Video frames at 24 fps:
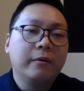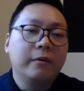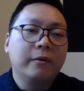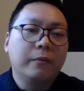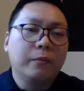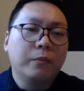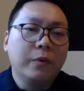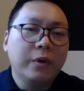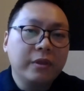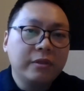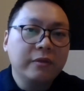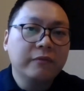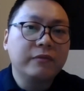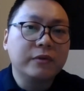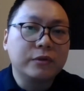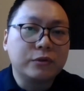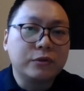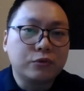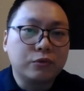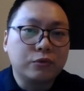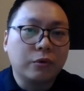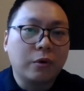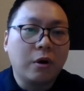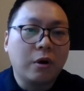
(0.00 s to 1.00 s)
with the
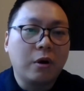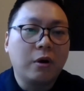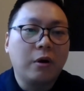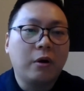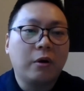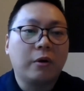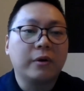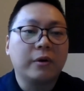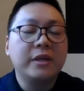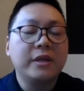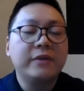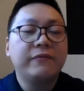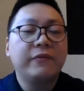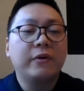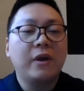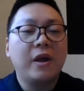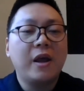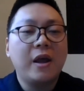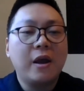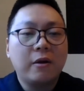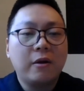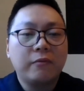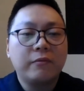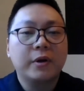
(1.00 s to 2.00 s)
withdrawal or even
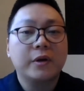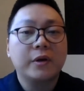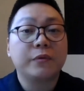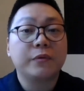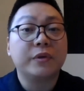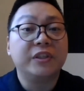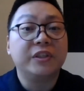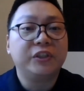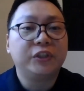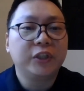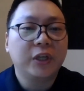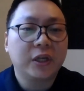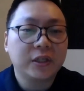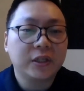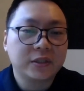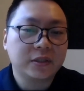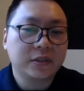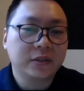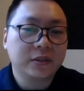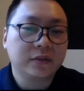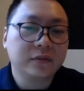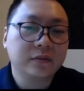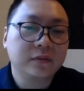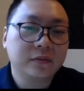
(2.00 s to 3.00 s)
outright
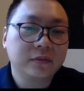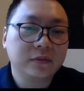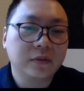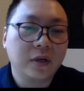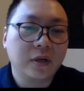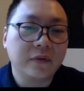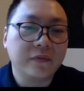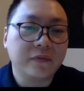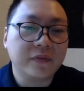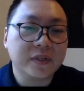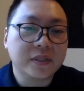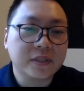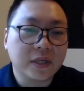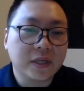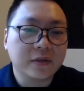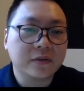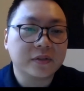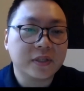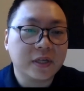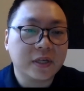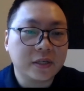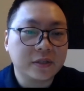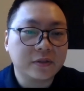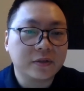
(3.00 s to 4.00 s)
rejection of a
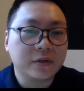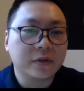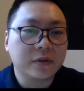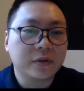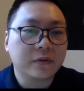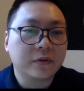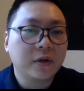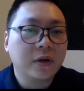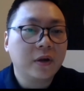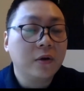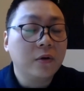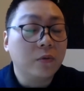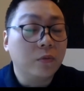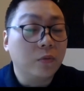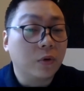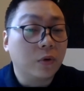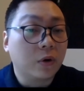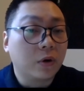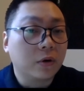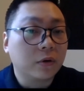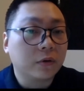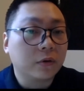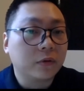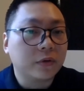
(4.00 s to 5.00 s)
Sino-centric
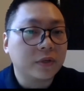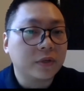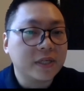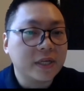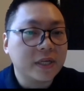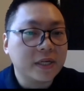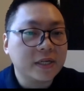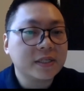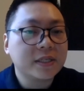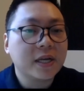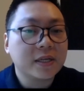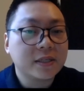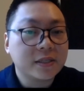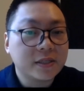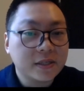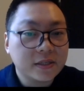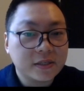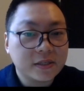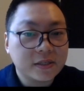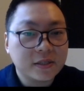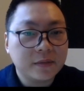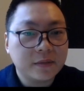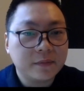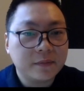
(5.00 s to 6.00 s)
world or Tianxia
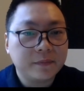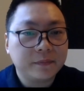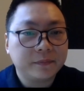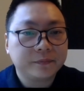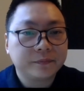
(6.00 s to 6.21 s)
system,